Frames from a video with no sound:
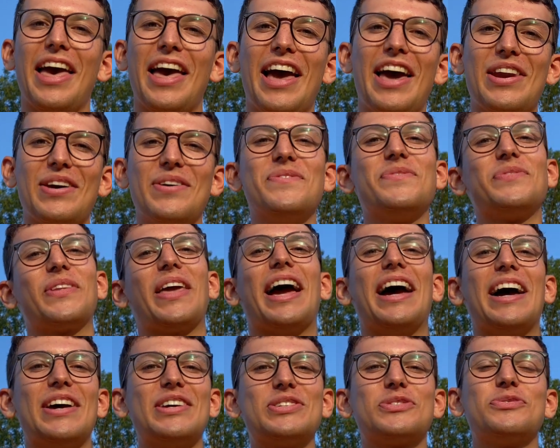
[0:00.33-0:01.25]
Hello
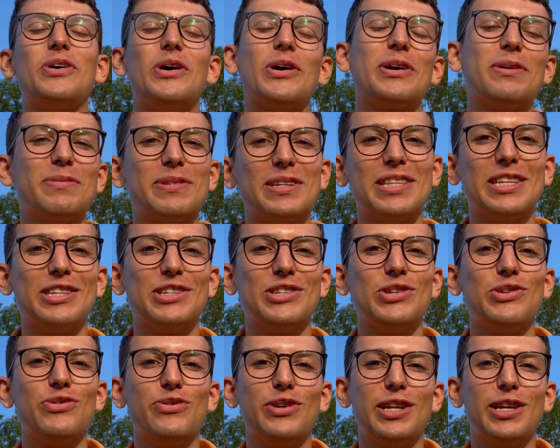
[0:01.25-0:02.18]
and welcome to this
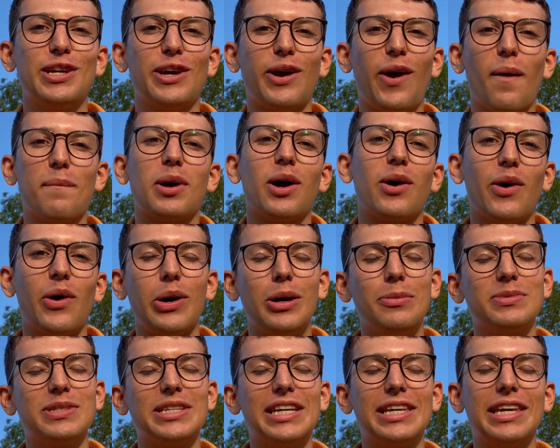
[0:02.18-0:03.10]
new video about how
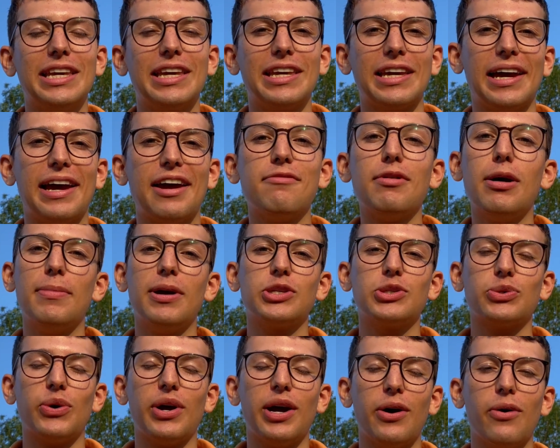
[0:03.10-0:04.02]
I'm taking care of my
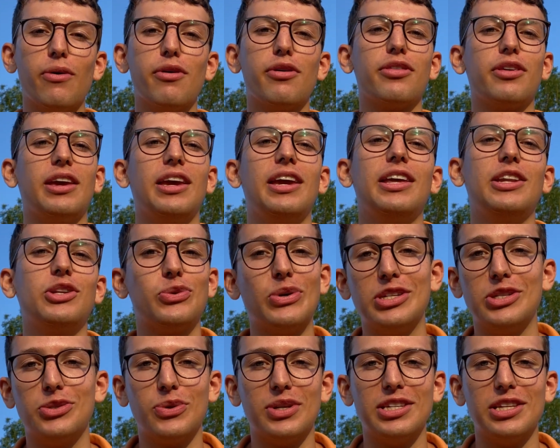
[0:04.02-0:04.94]
mental health in
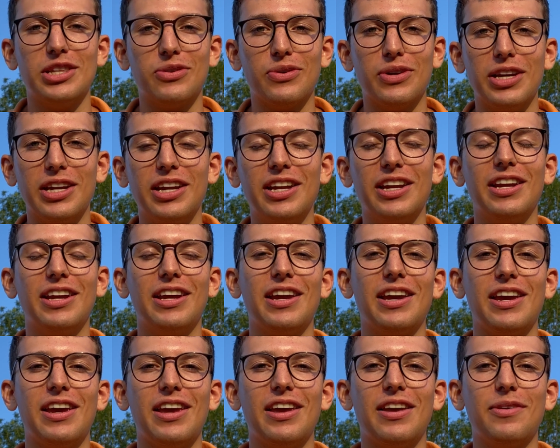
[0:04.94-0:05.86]
2023.
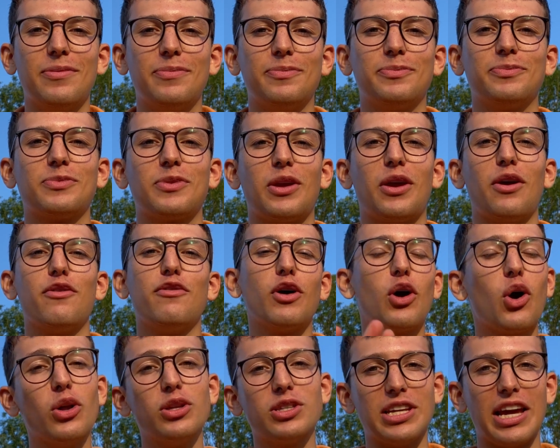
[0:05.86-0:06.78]
For
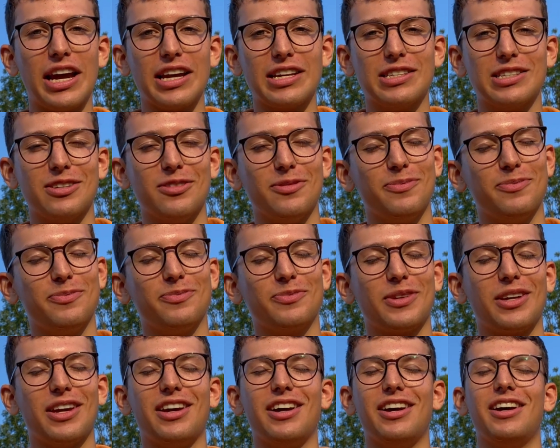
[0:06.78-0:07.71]
context,
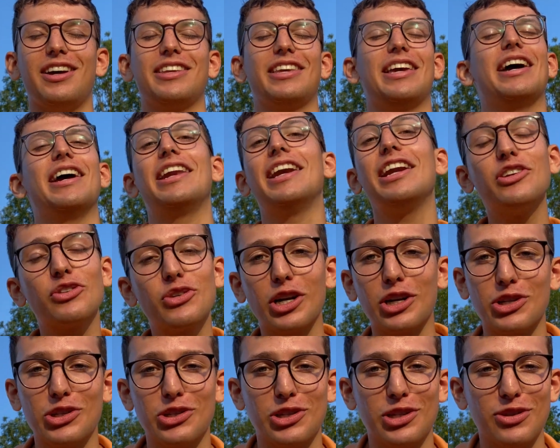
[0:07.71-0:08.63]
an
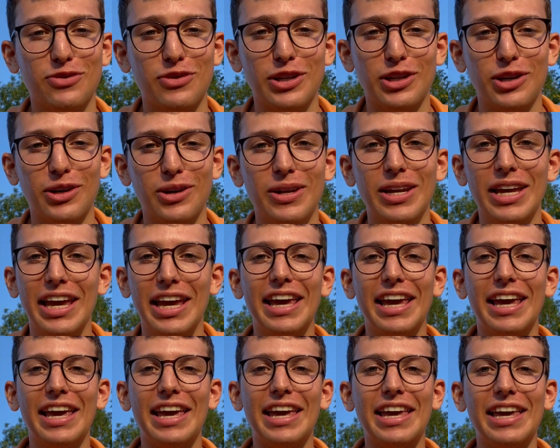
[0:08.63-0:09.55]
introduction to this video
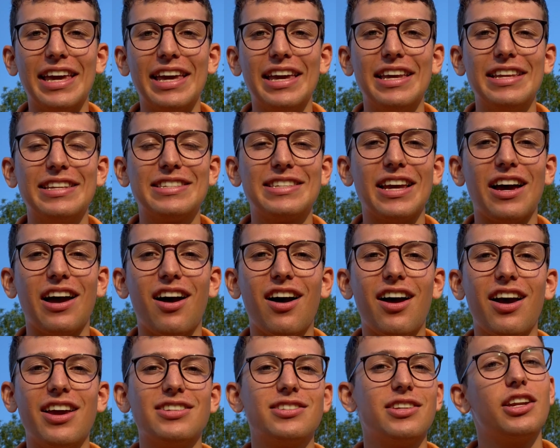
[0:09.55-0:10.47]
is
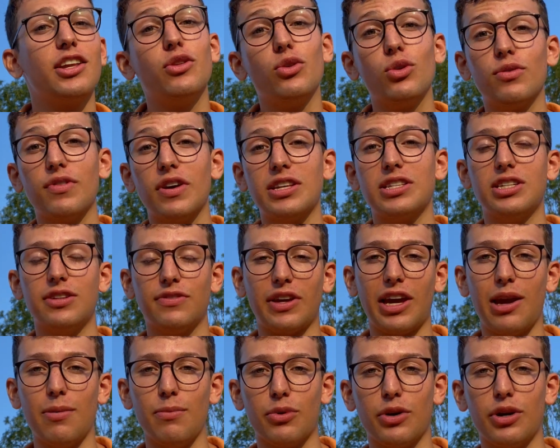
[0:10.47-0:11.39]
I studied at the University of
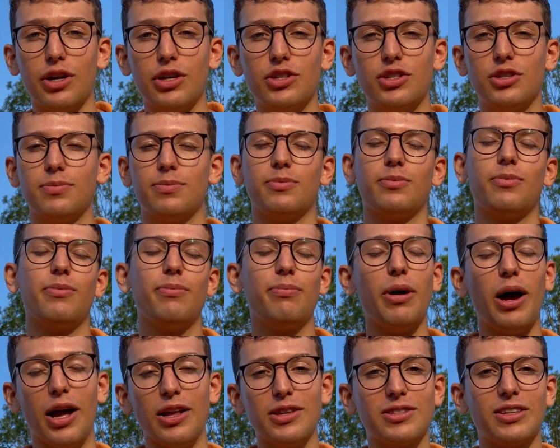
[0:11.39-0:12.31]
Cambridge,
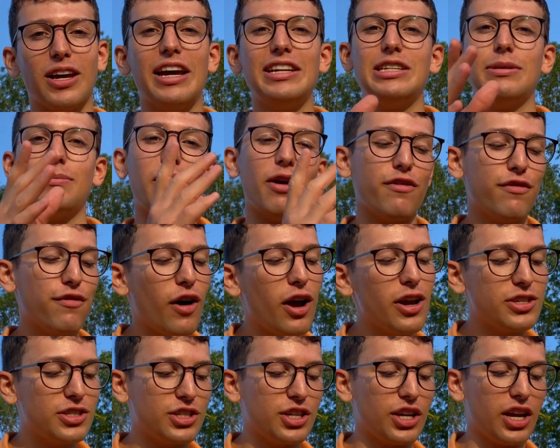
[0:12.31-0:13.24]
but I did my
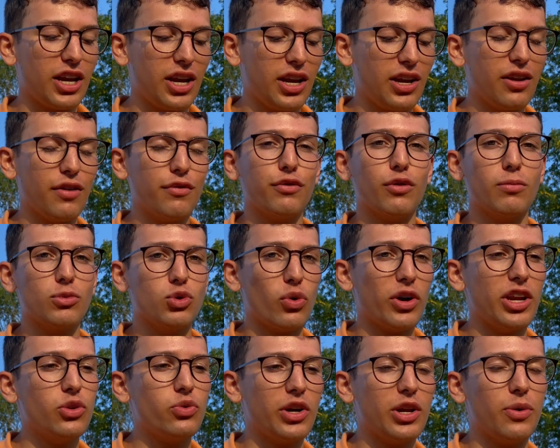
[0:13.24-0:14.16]
first year from
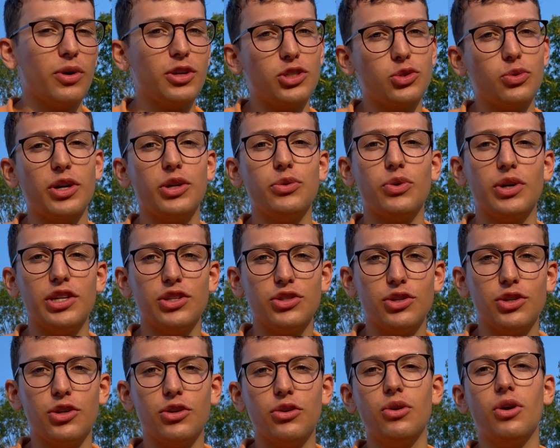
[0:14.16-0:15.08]
2021 to
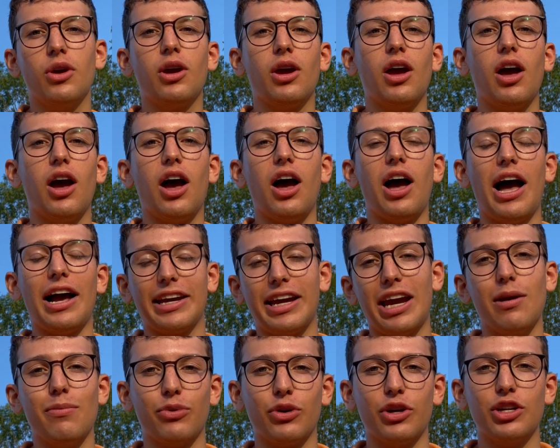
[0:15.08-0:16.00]
2022 at
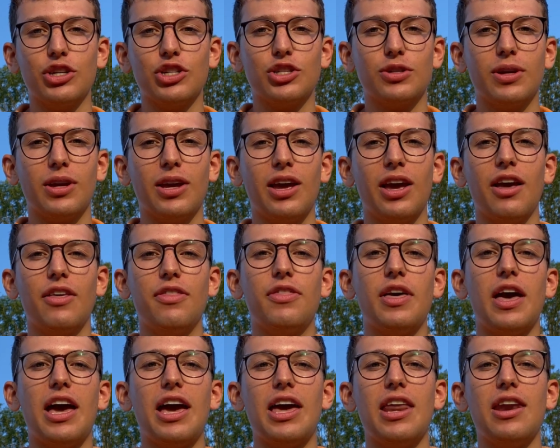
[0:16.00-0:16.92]
Cambridge.
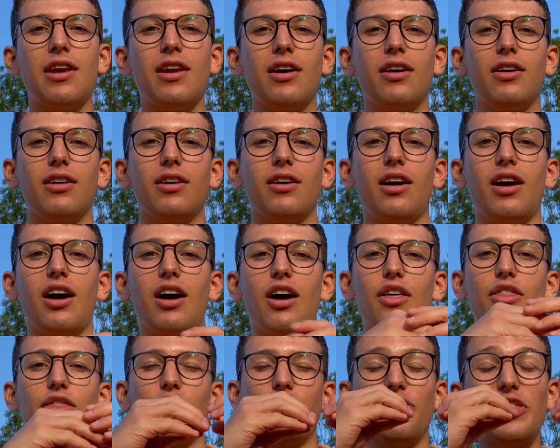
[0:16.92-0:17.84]
Then
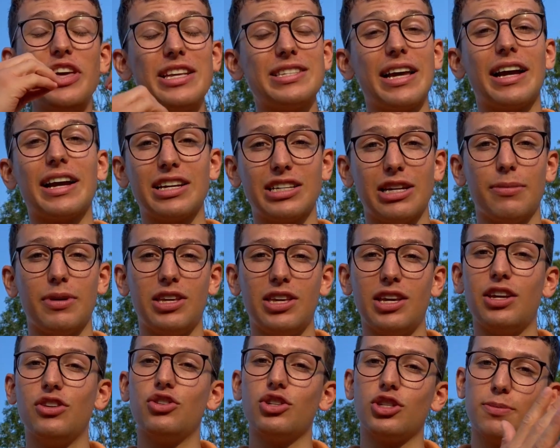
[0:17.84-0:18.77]
this academic
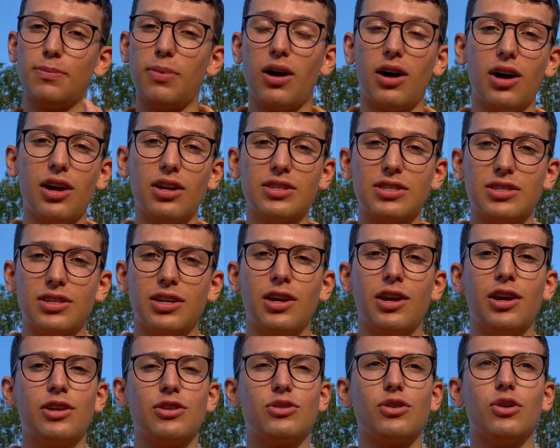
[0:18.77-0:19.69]
year just passed,
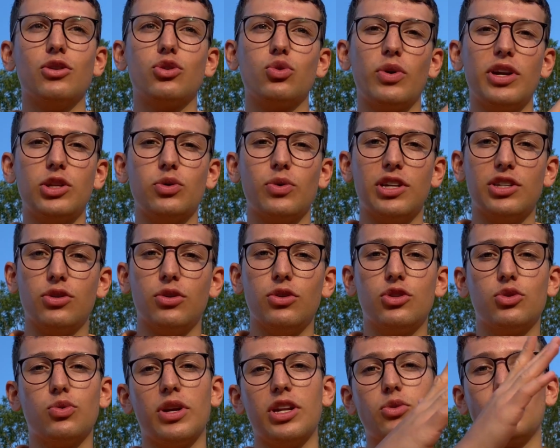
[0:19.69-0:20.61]
so 2022 to
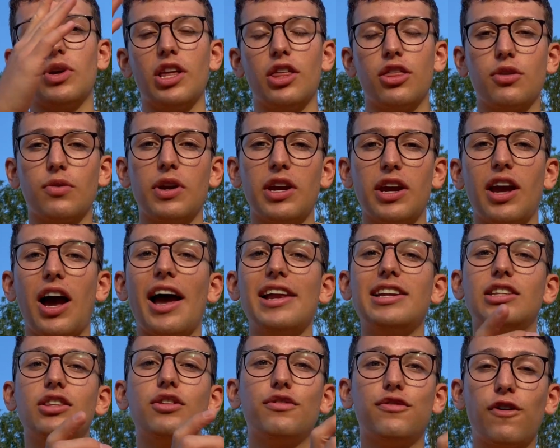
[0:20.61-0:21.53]
2023, I
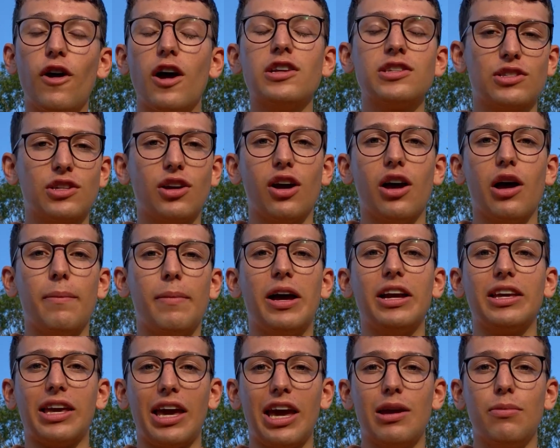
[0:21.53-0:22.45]
did the first term
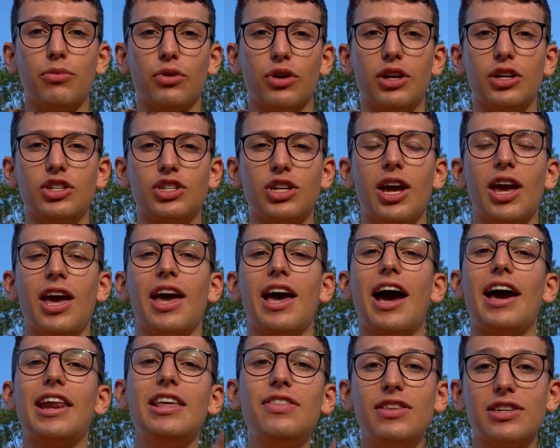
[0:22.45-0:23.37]
at Cambridge.
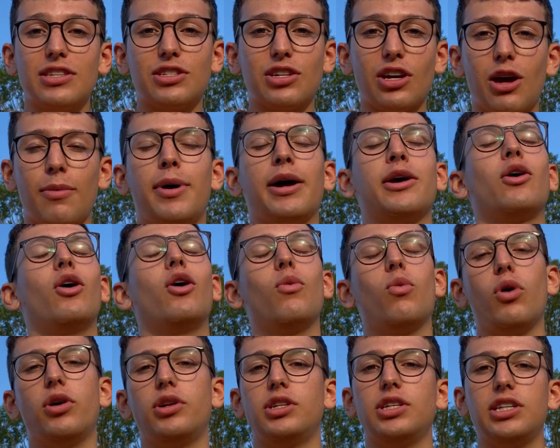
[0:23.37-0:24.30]
And in this term, I got
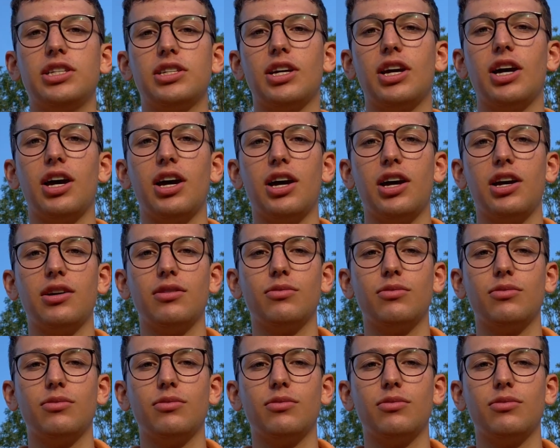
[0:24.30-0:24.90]
awarded, a